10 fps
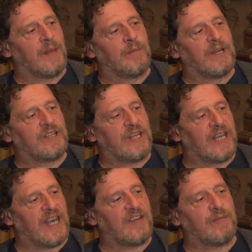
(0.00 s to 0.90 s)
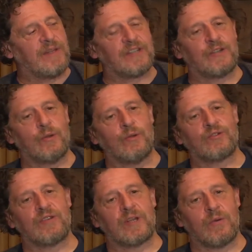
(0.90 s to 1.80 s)
Because he gave me the
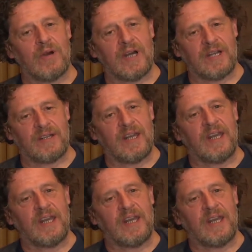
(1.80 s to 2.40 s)
tools required.